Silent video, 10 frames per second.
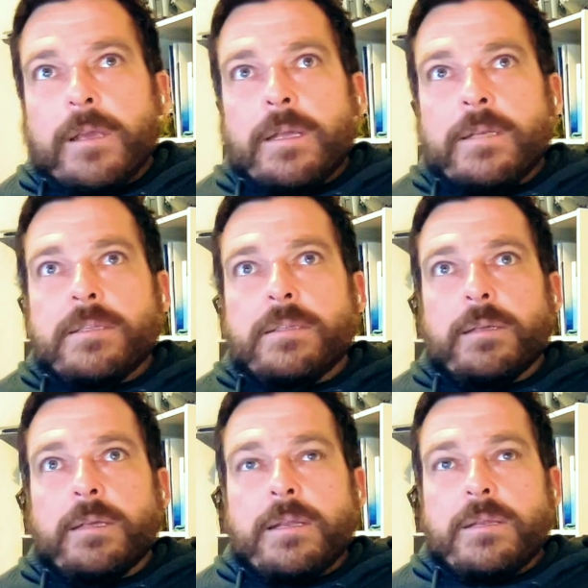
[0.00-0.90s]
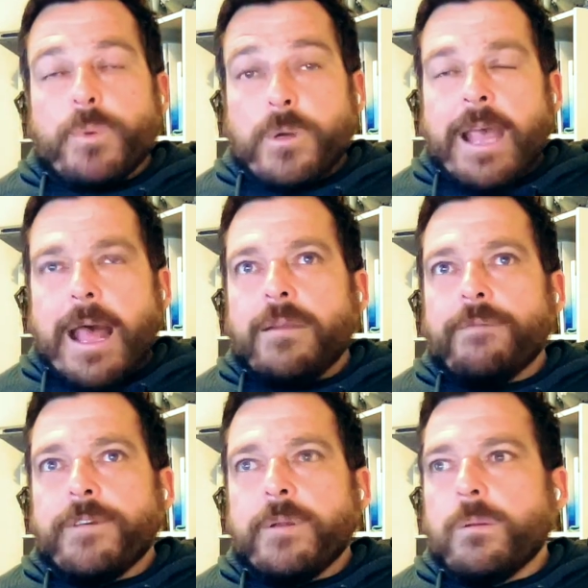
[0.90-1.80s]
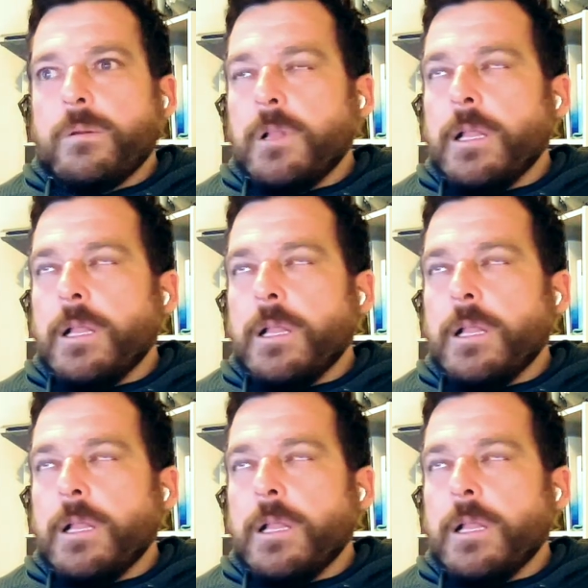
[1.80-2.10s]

that is pretty hard to fill.